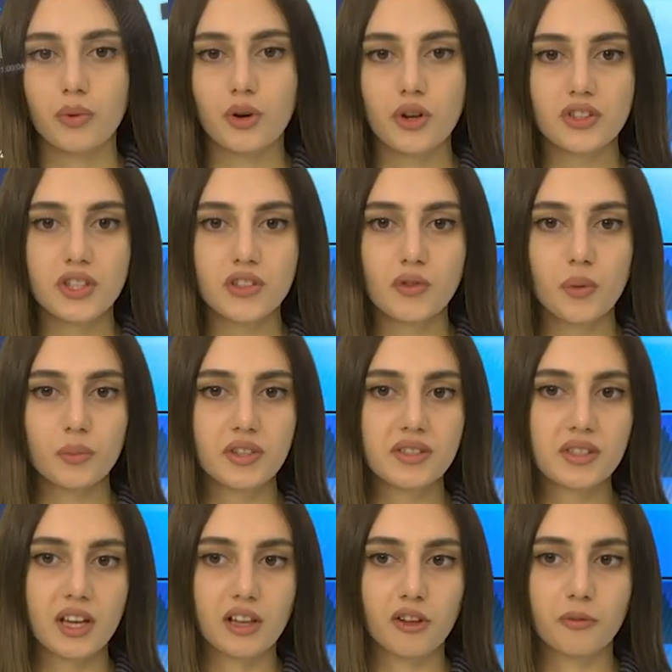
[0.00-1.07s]
Proceeds from the
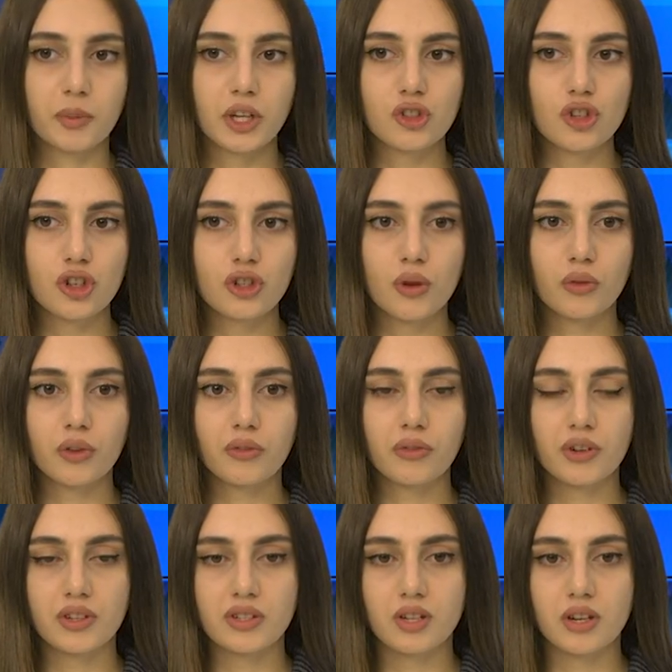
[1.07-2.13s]
sale of pictures of the
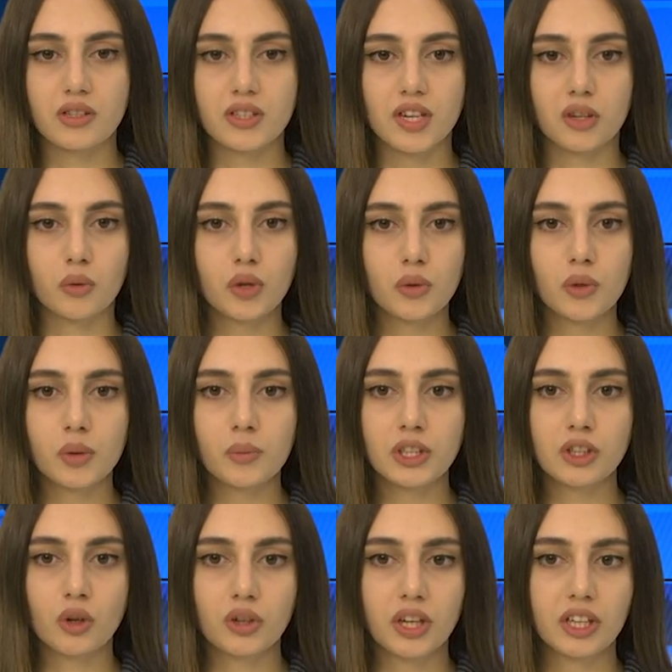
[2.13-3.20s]
first Artsakh war will be
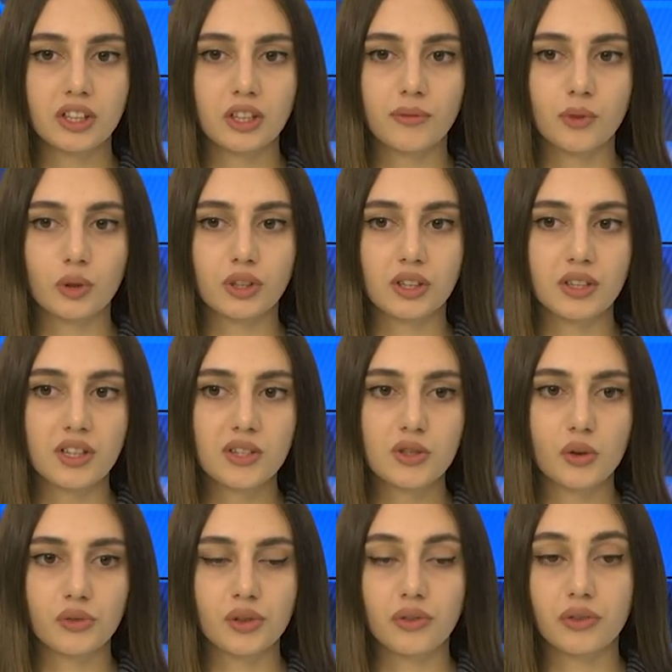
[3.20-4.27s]
donated for the needs
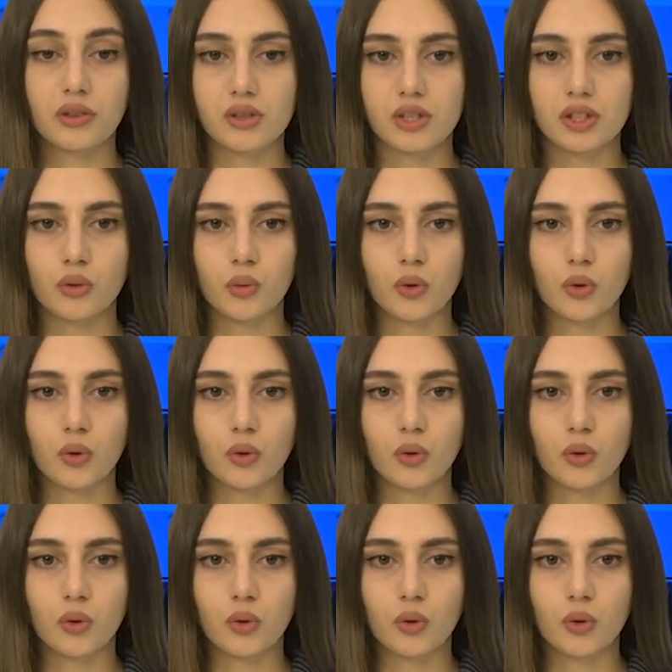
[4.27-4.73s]
of the Third